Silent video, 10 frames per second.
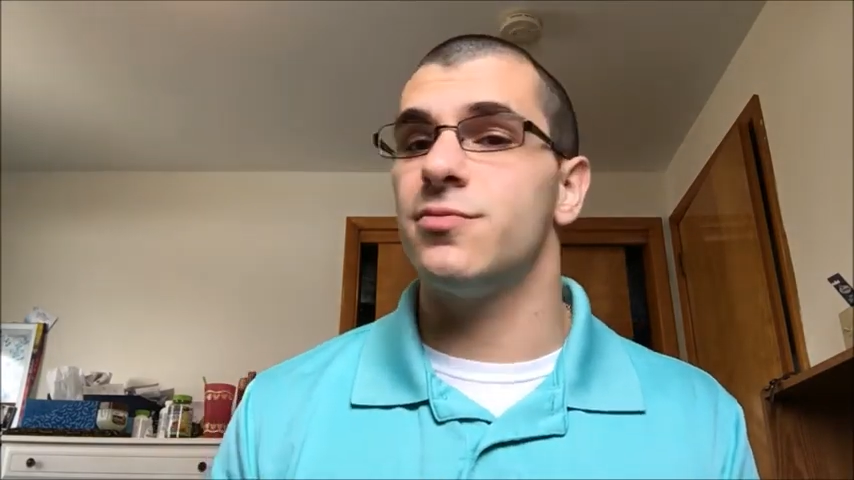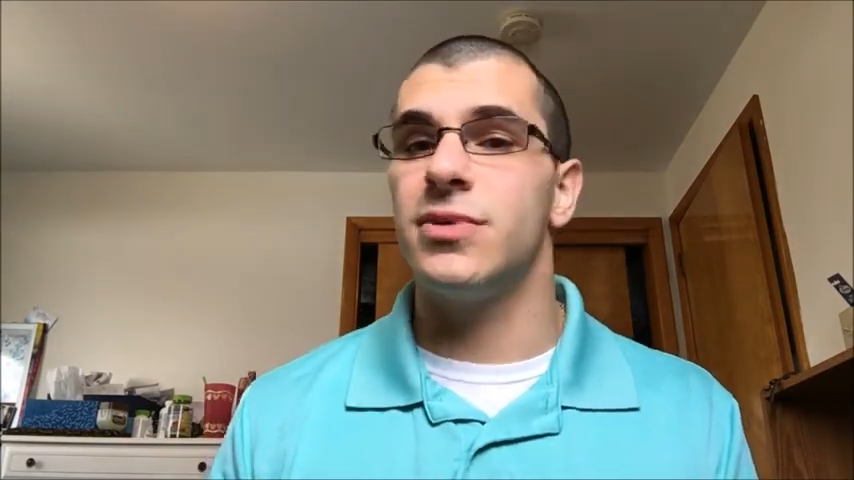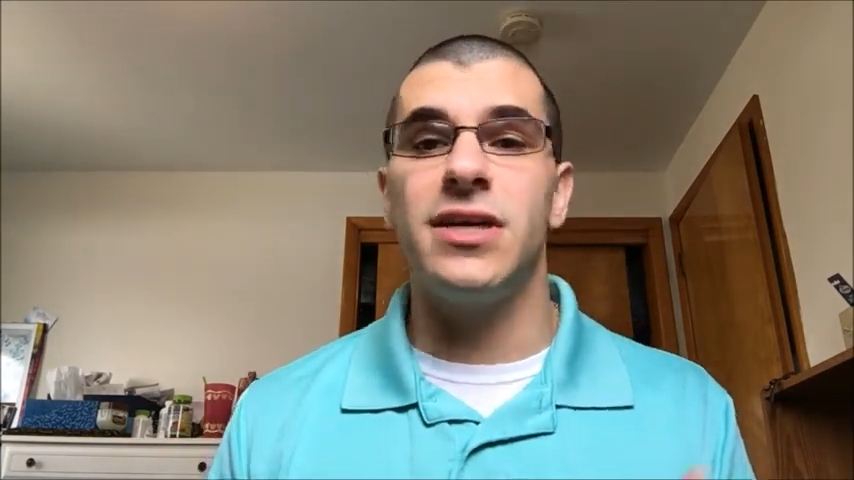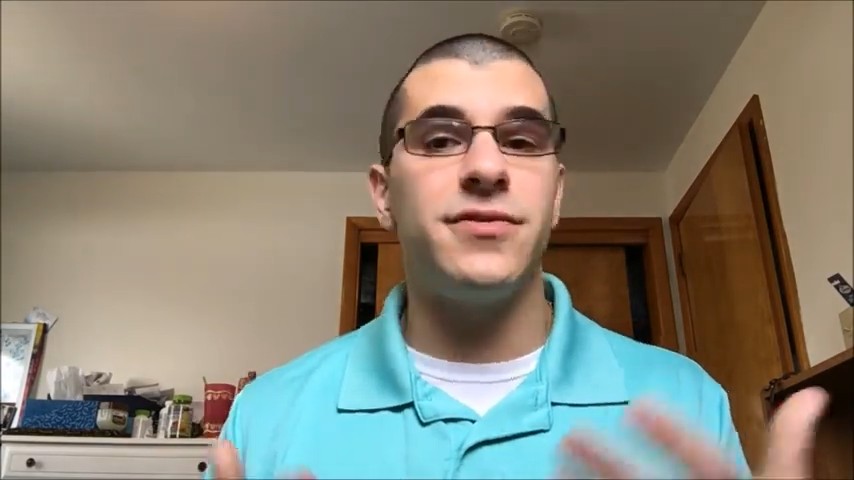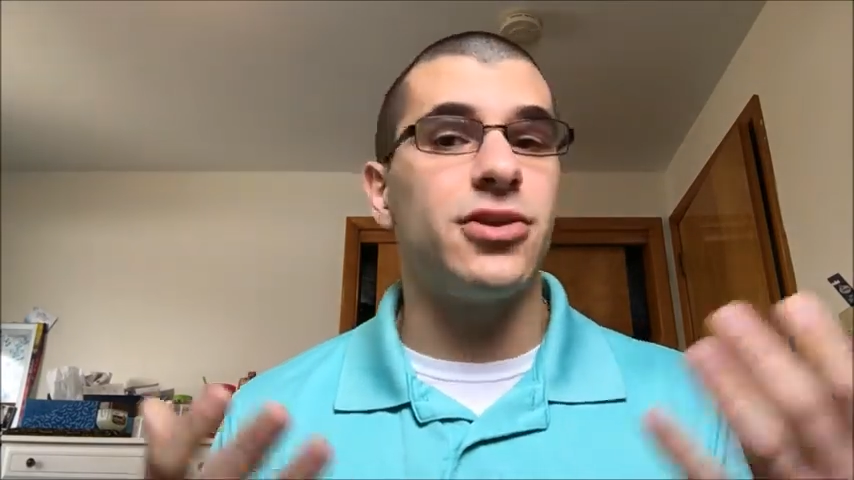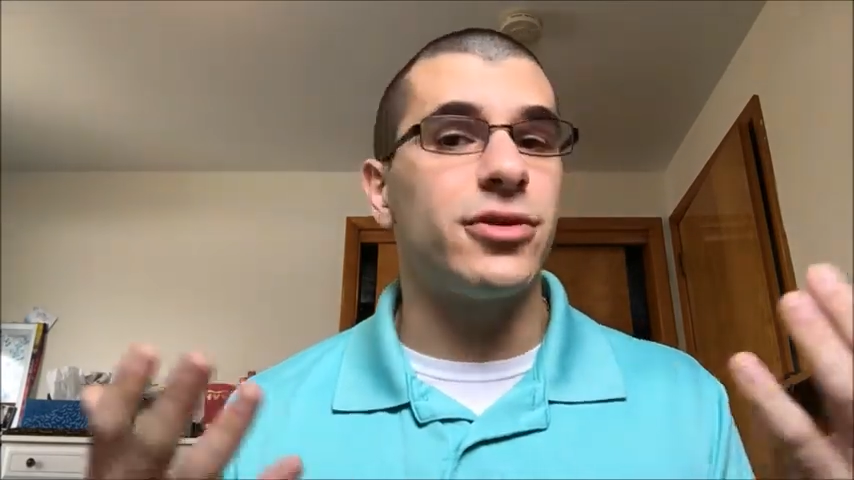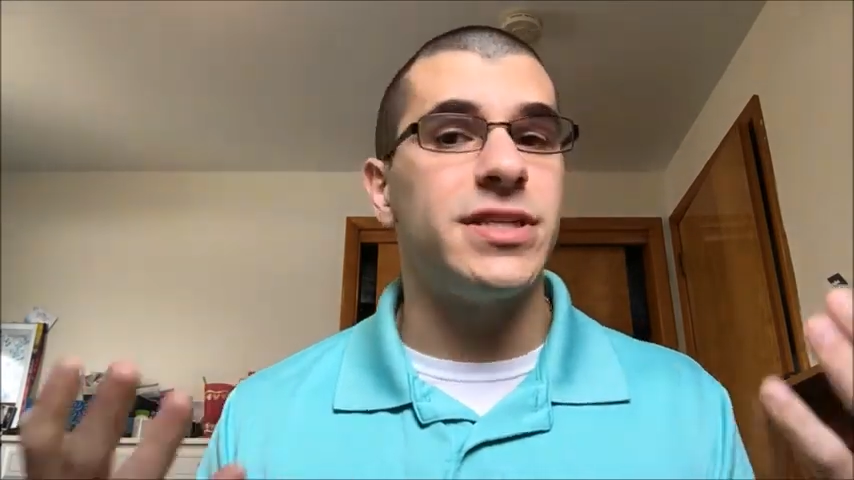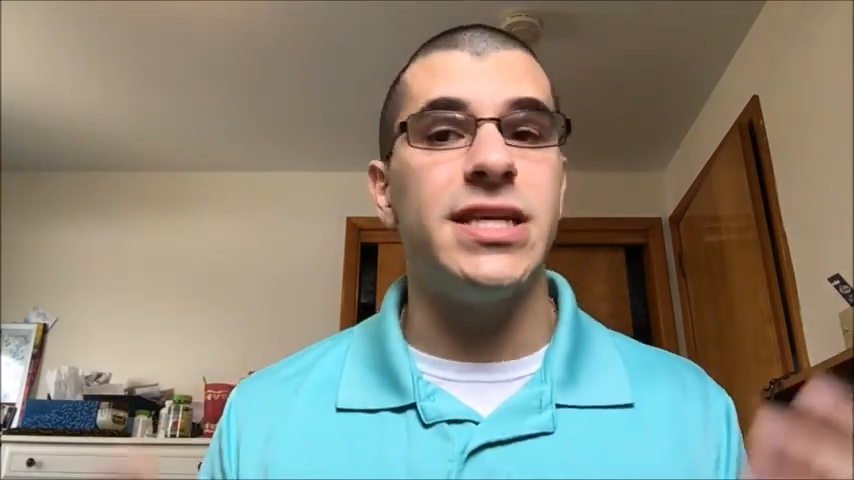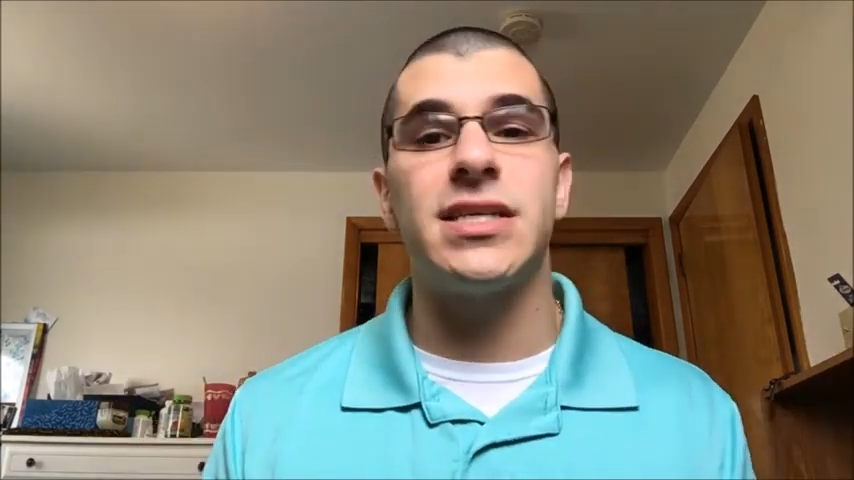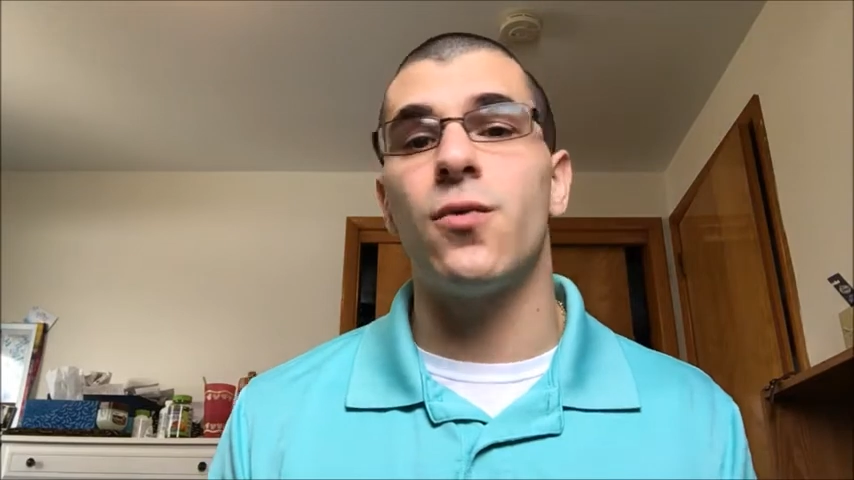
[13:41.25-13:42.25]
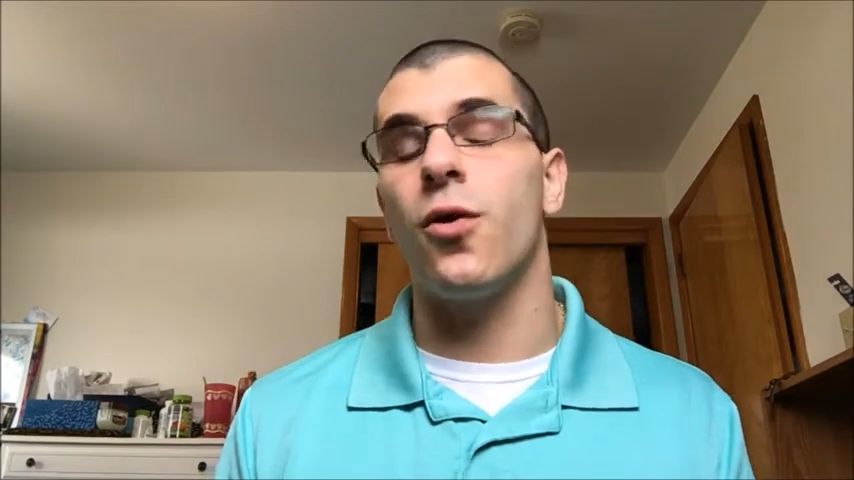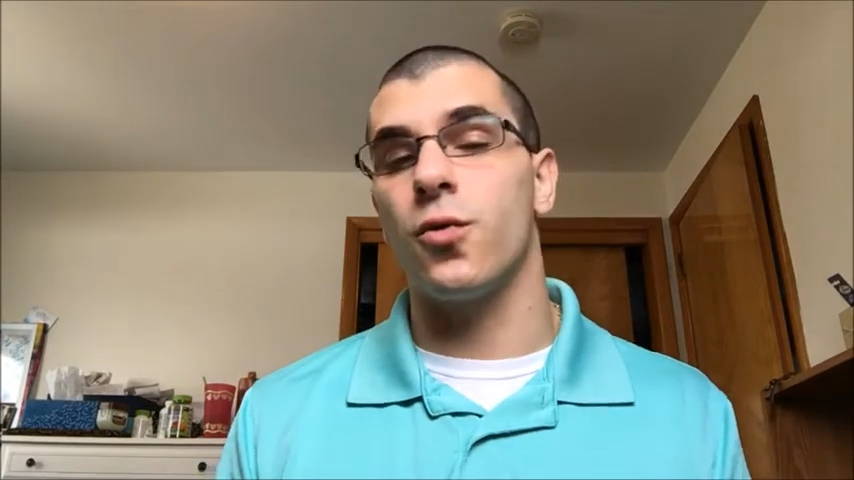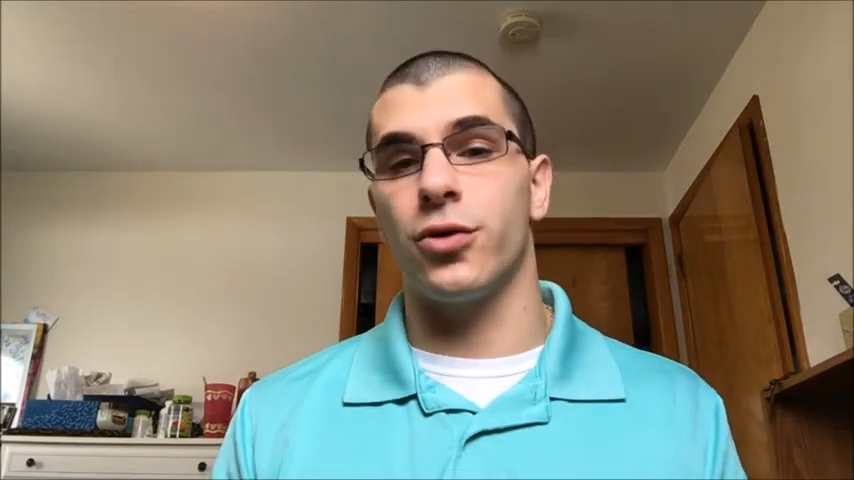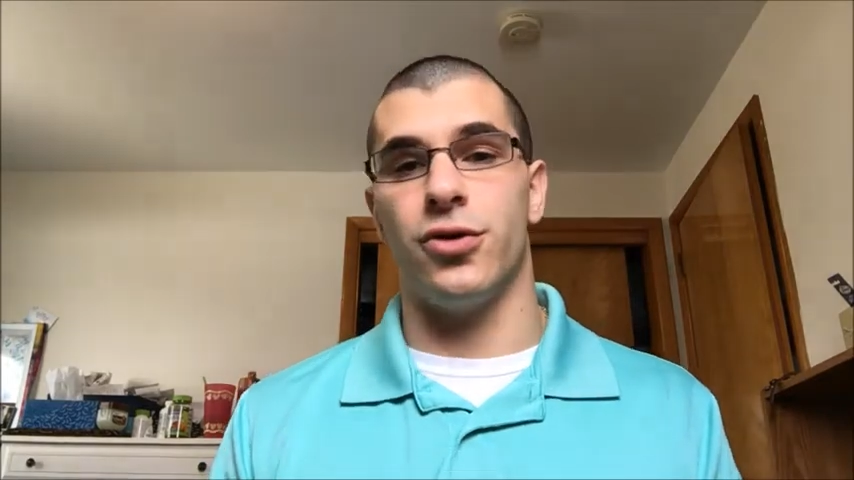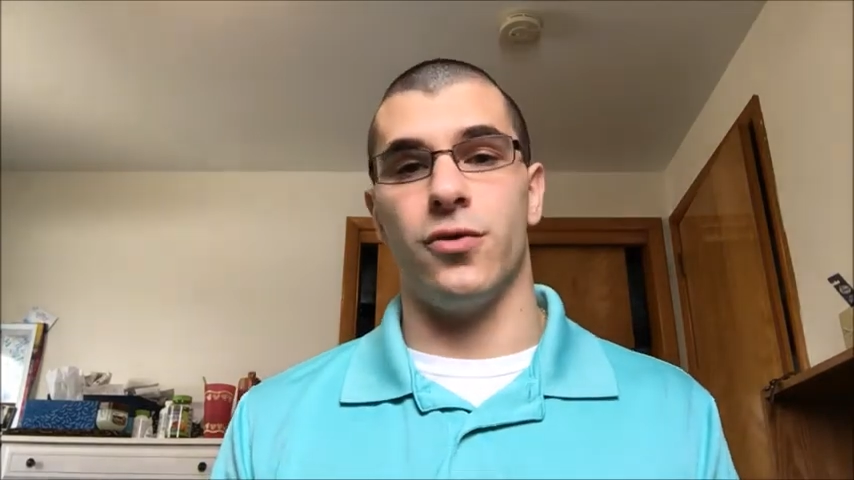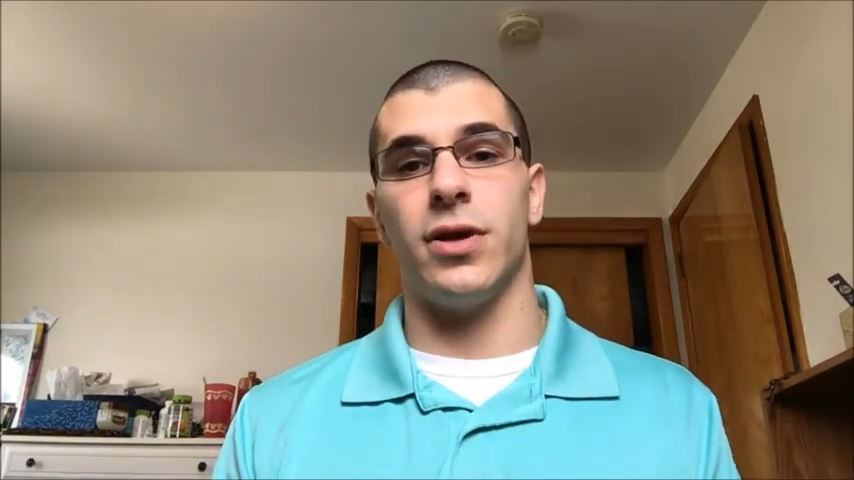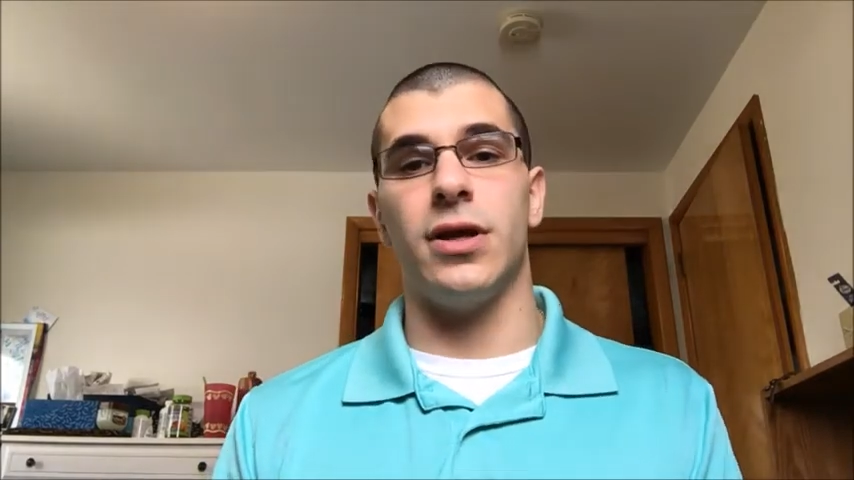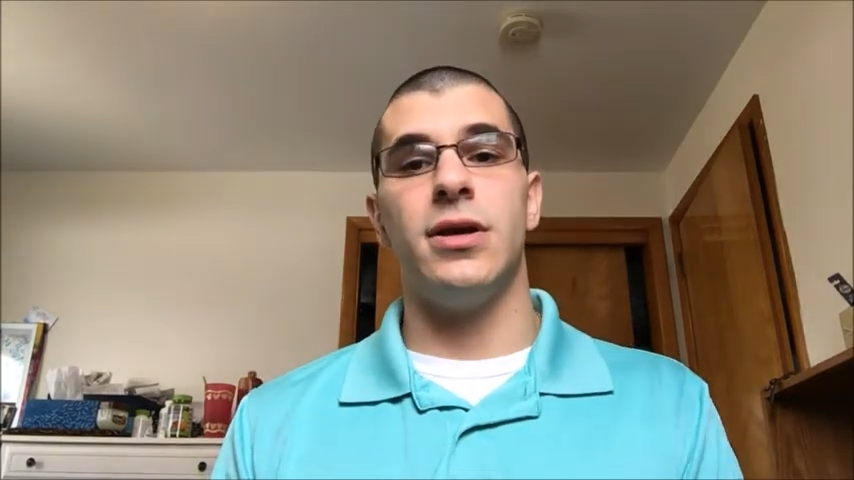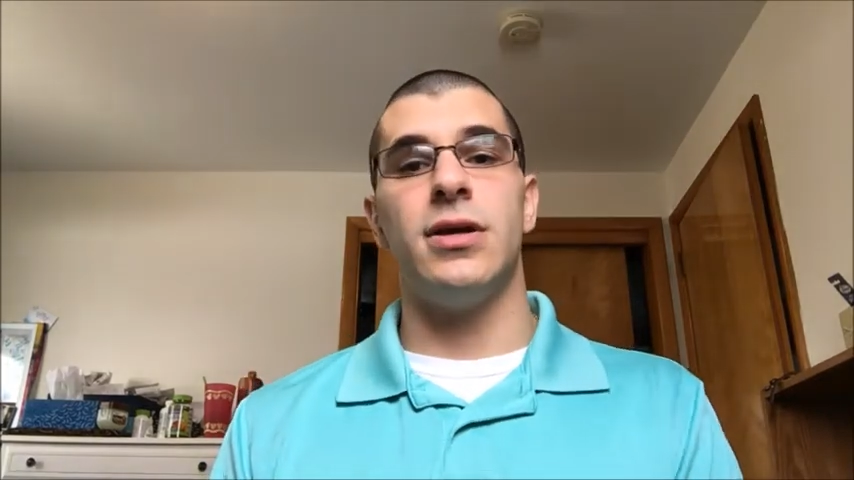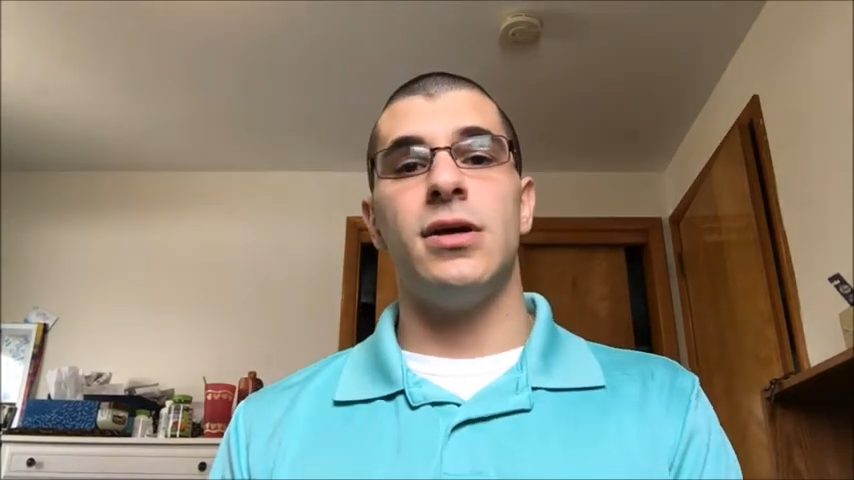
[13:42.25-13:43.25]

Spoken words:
or even critiques on what we're doing.